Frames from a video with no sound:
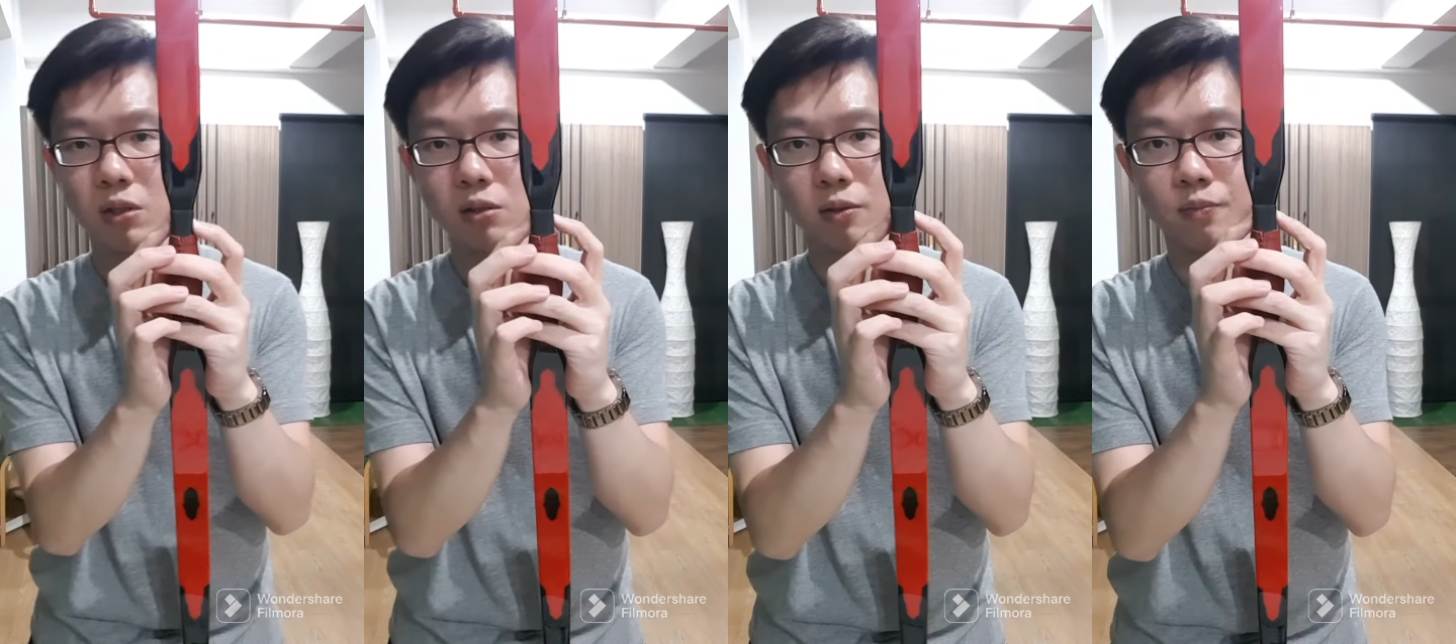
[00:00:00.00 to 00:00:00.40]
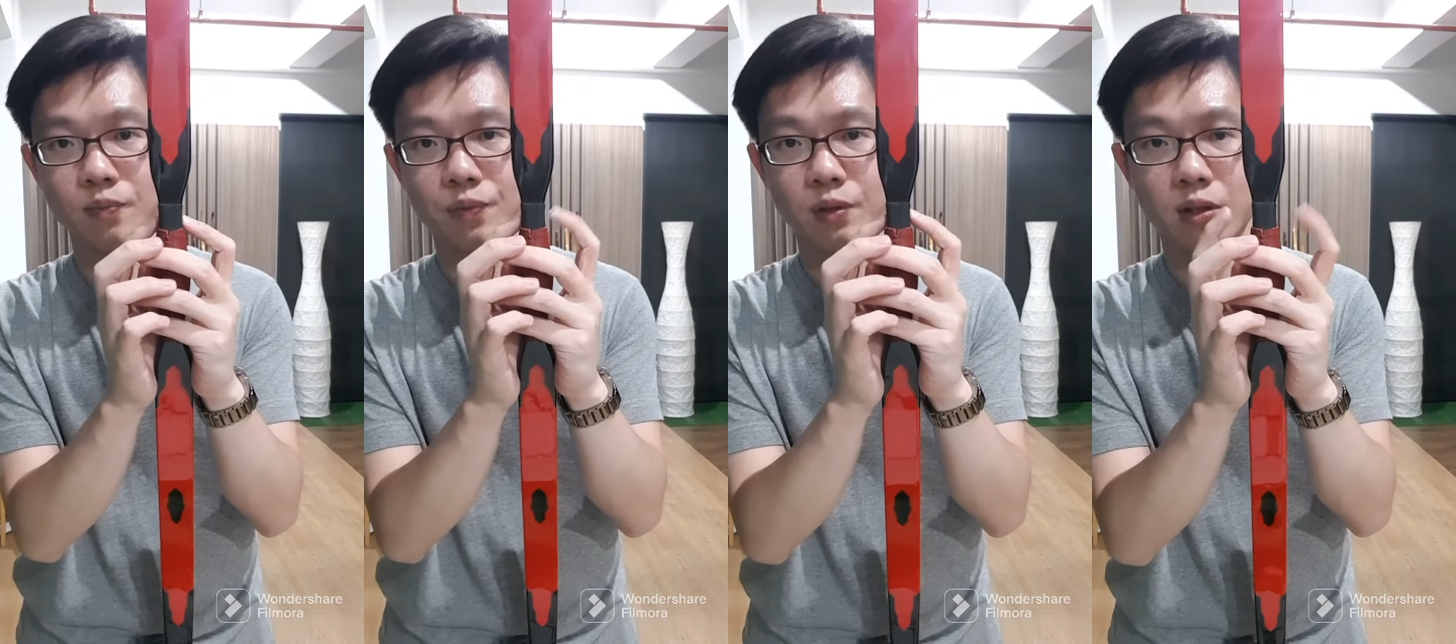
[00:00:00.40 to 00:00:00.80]
mil,
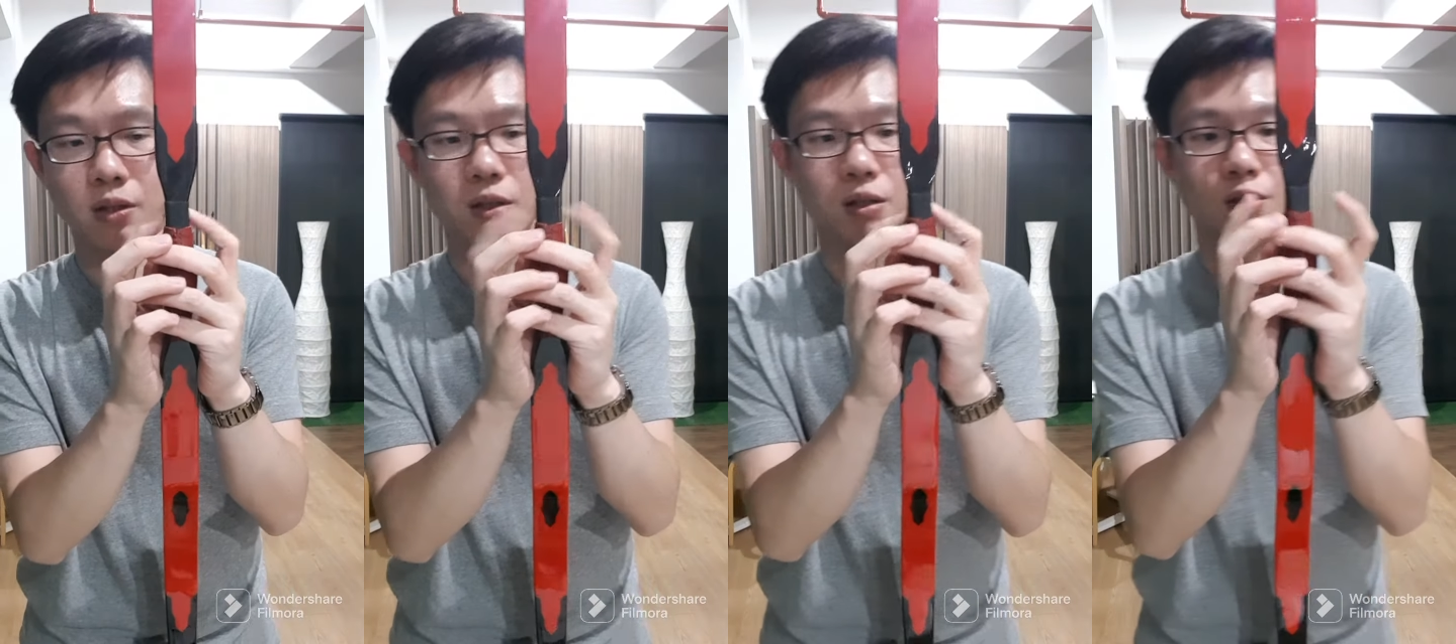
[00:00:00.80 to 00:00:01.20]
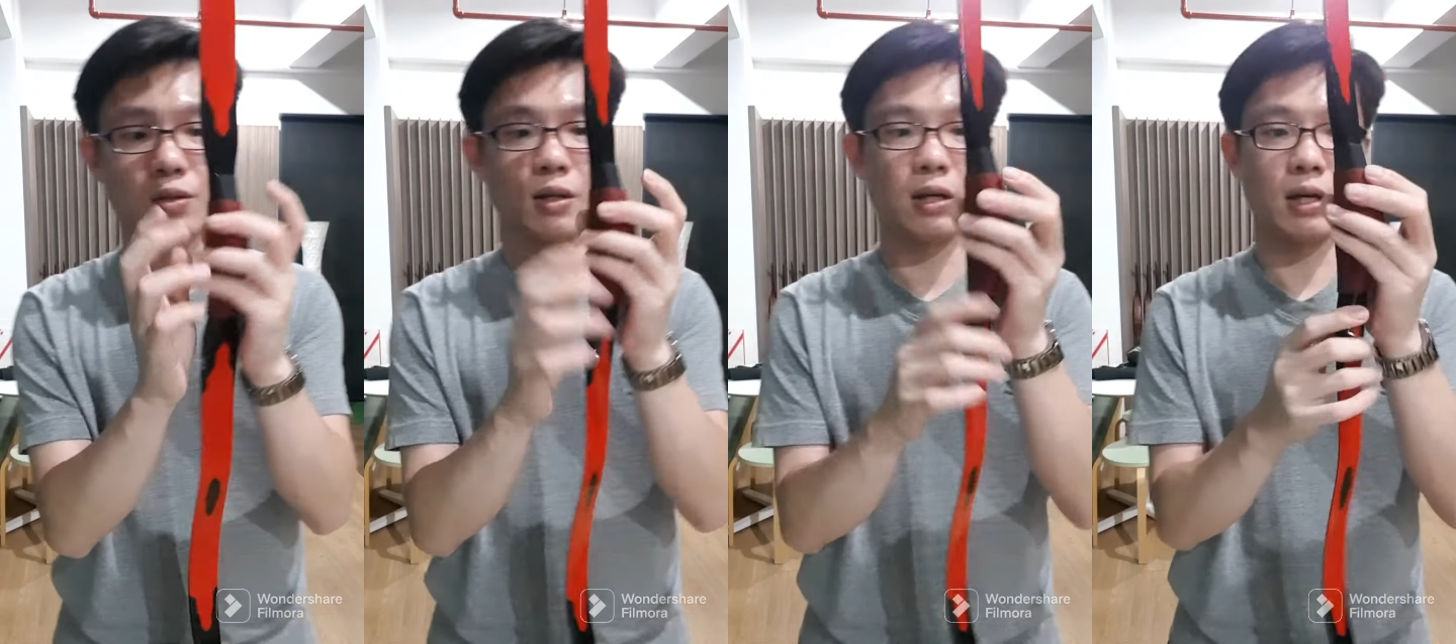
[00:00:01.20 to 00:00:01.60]

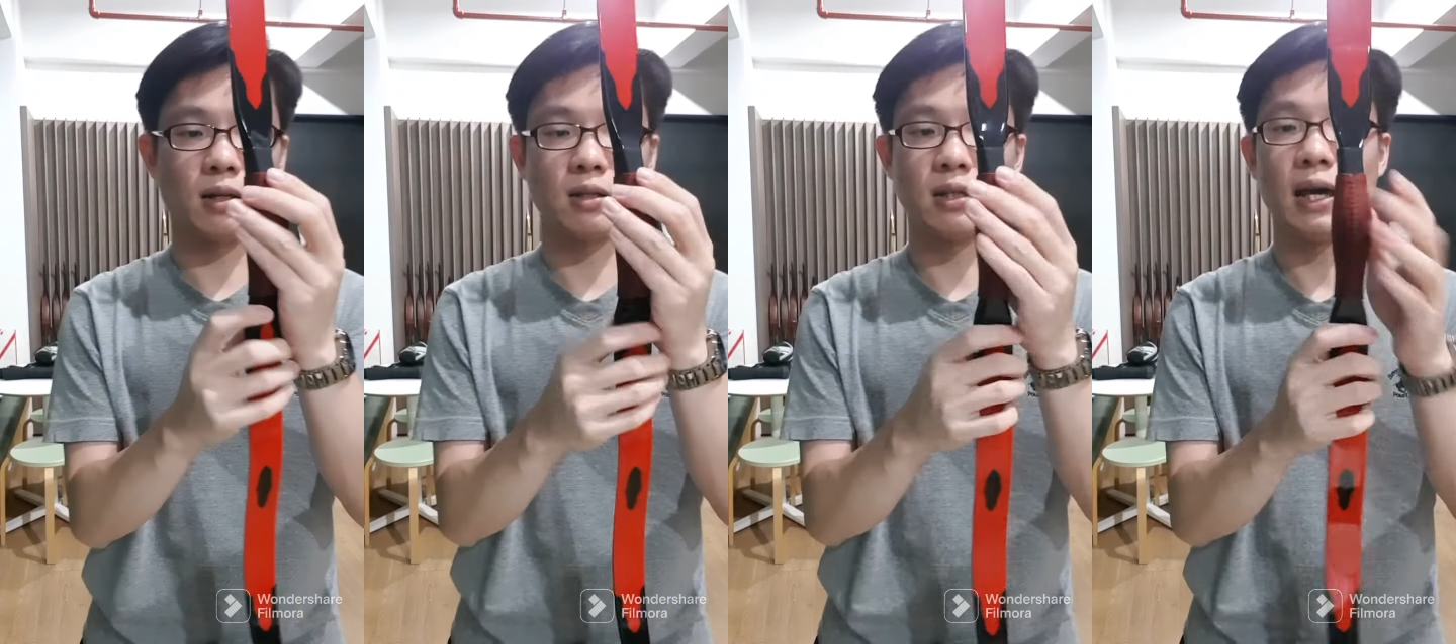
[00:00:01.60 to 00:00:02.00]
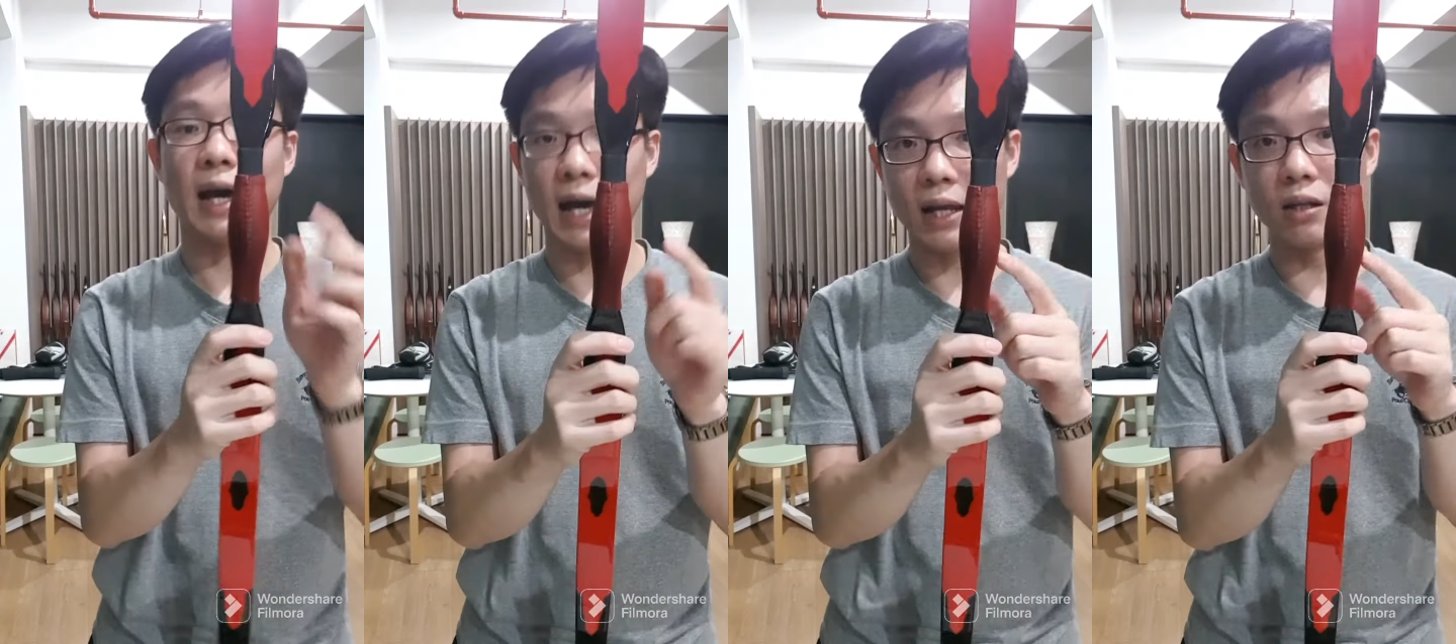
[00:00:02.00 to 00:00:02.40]
and the
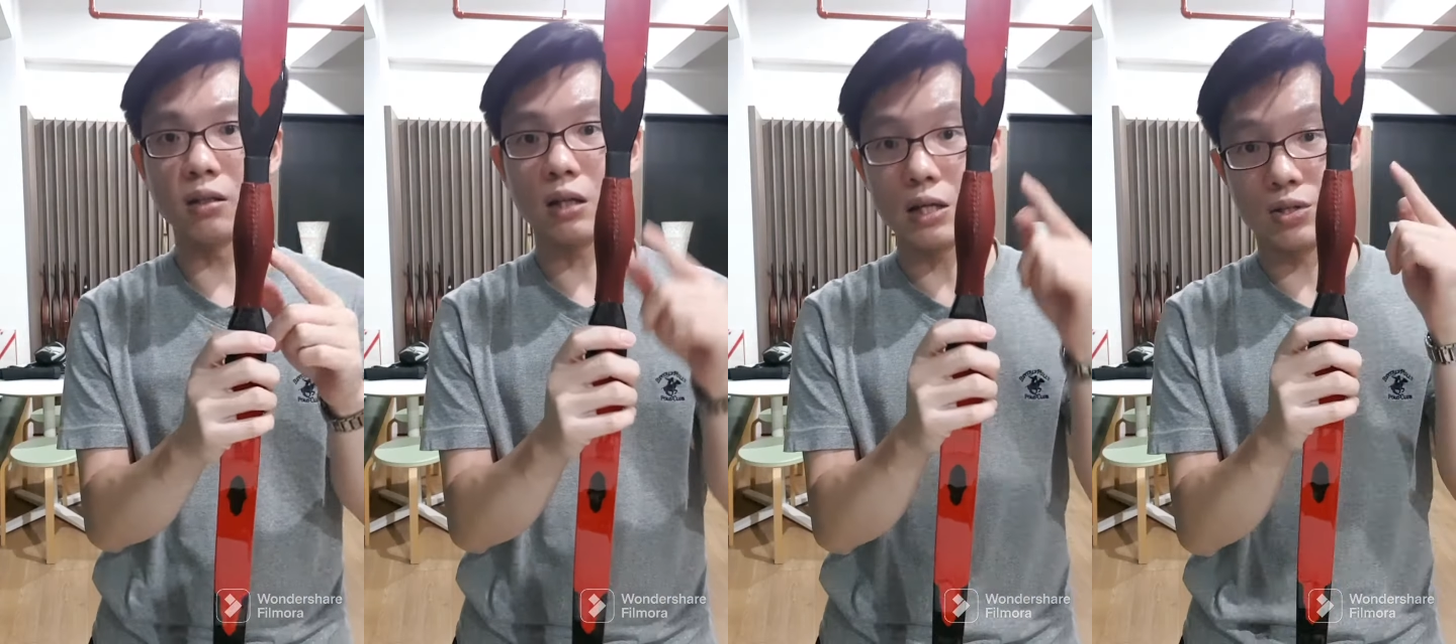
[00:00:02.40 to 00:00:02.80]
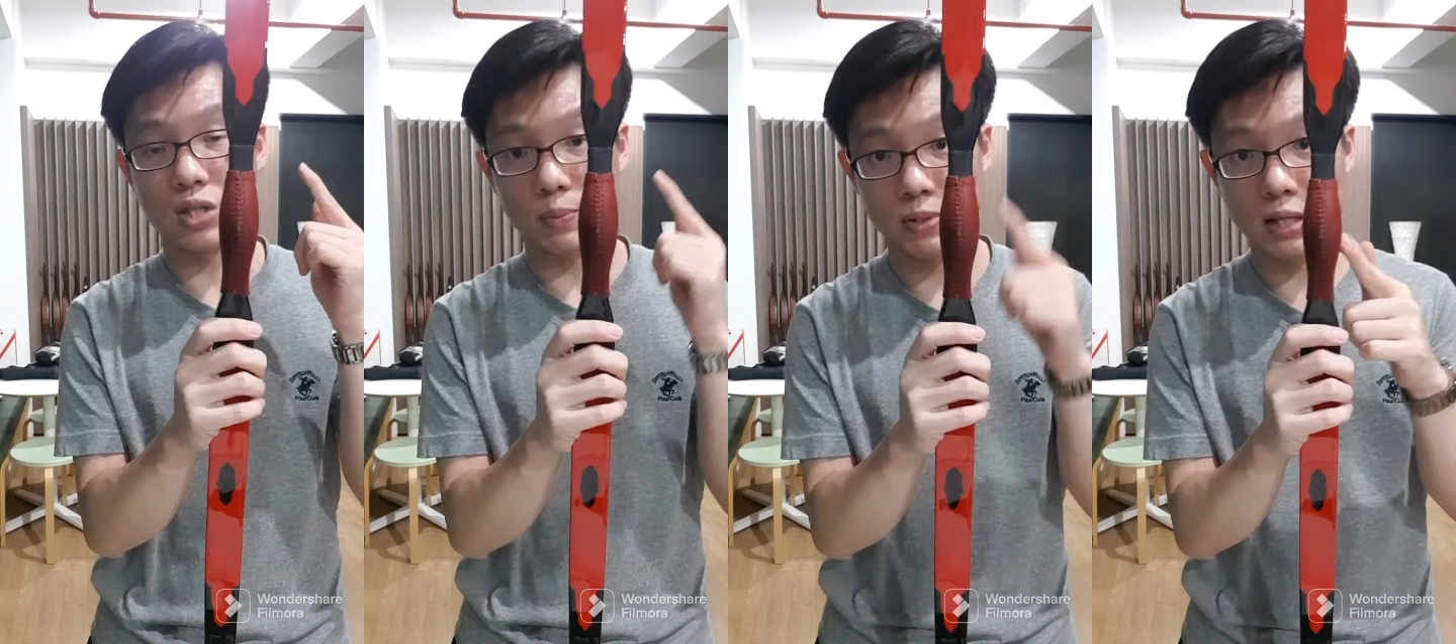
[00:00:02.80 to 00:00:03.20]
handle is
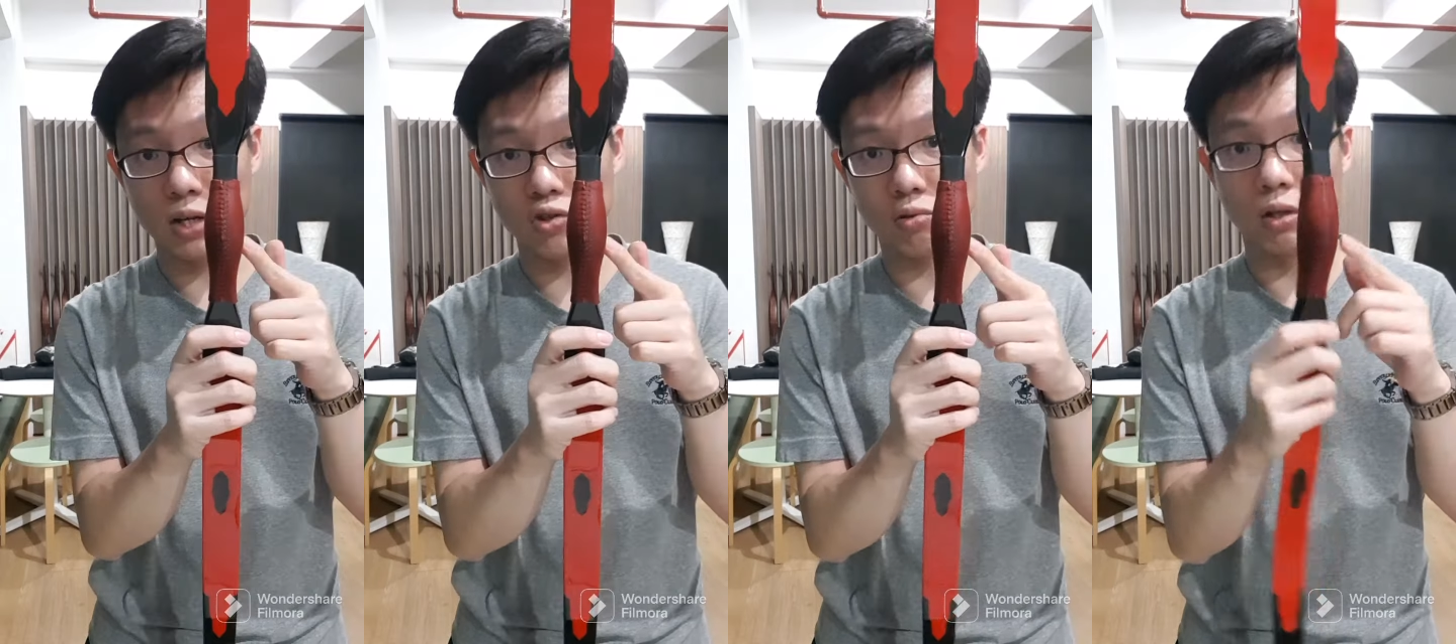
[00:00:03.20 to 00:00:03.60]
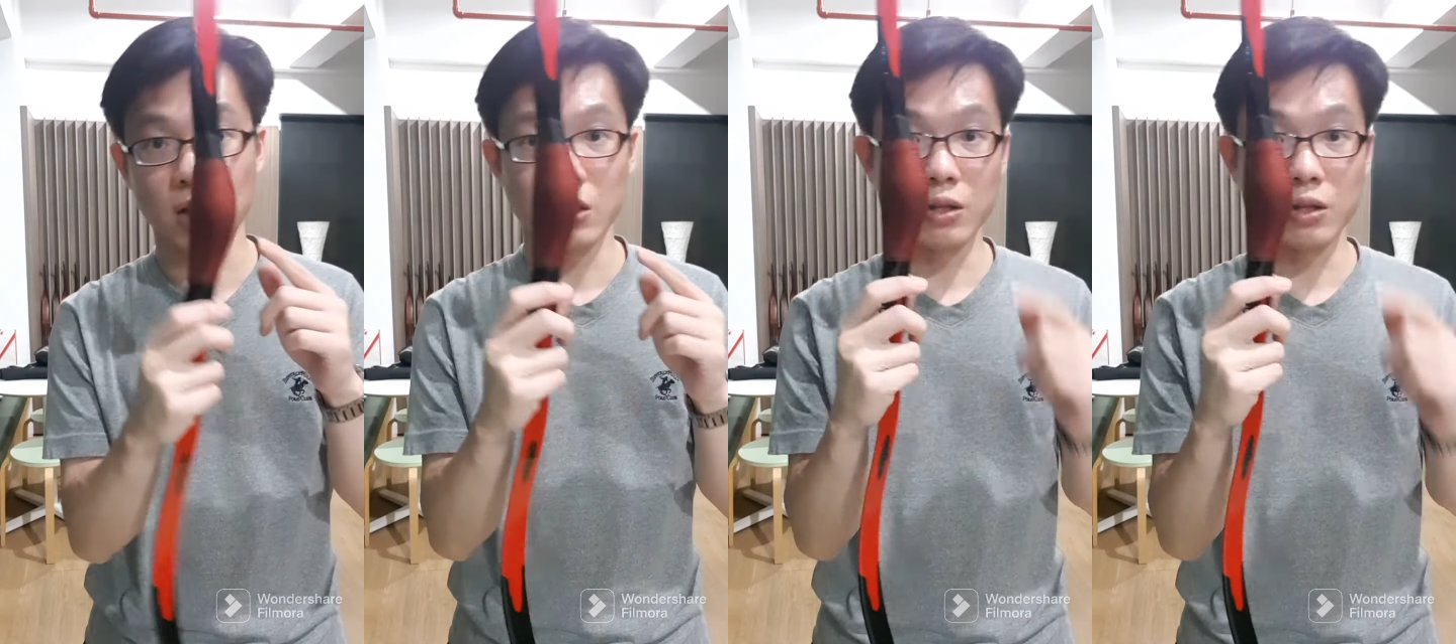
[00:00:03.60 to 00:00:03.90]
substantial.